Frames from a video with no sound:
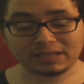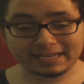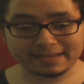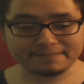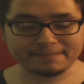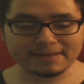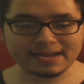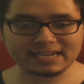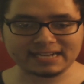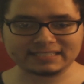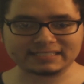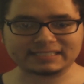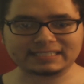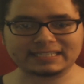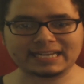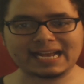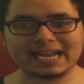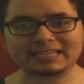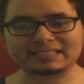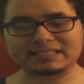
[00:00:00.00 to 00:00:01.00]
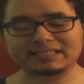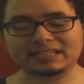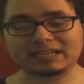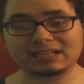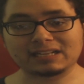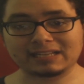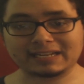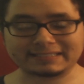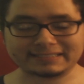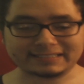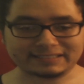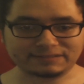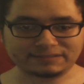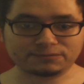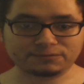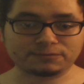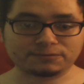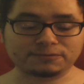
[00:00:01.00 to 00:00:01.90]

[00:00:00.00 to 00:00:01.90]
play Magic than actually collect and